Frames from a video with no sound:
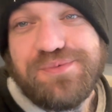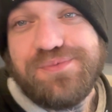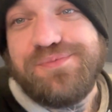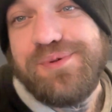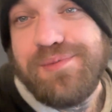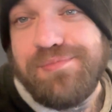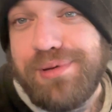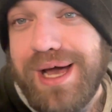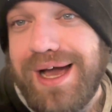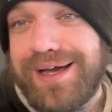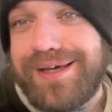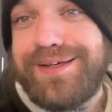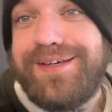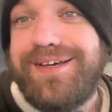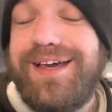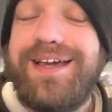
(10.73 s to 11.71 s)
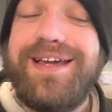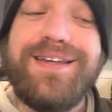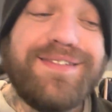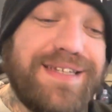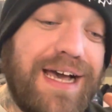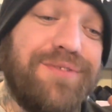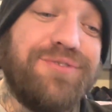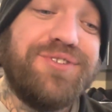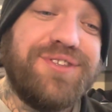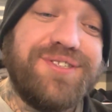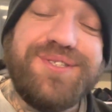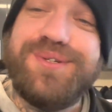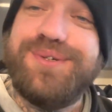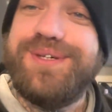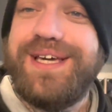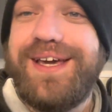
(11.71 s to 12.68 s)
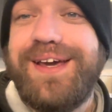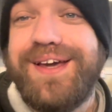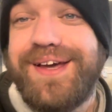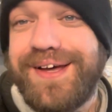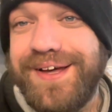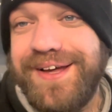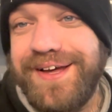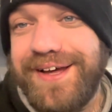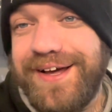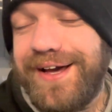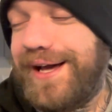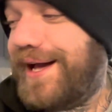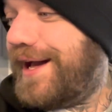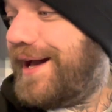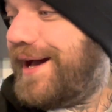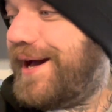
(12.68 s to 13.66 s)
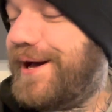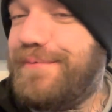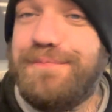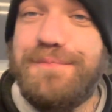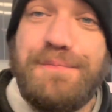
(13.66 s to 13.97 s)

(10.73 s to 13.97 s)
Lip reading: we're back. It's after the new year. A